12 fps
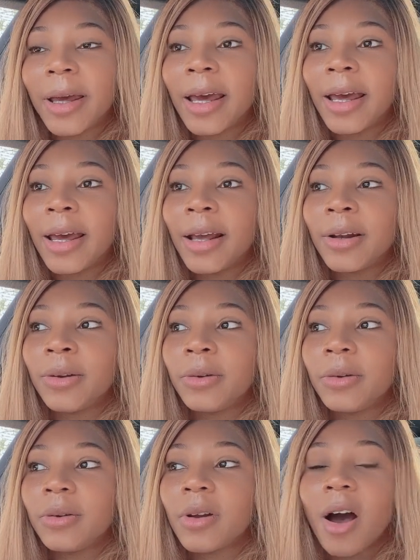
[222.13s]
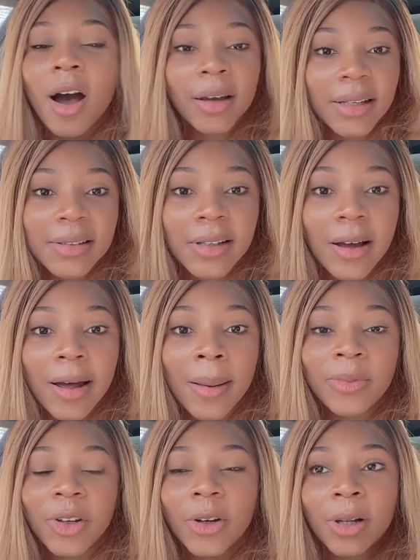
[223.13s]
And August
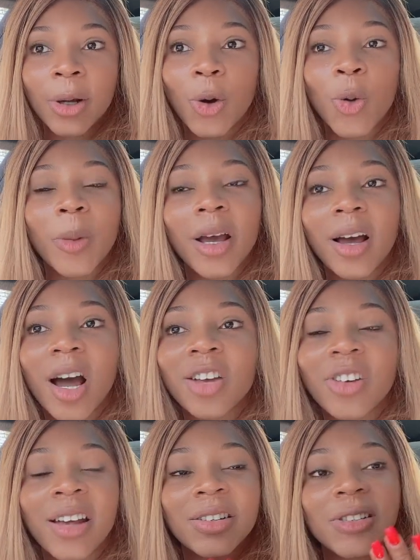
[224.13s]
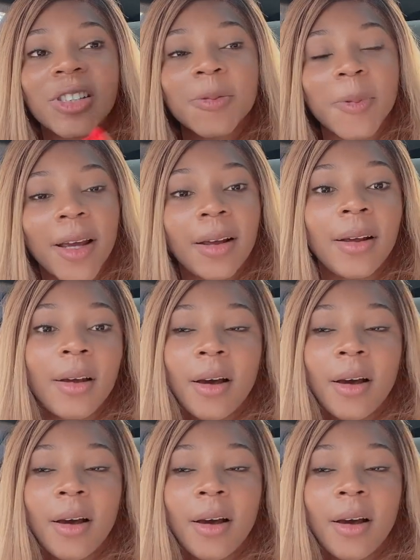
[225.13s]
comes and you're like, oh my gosh, I just spent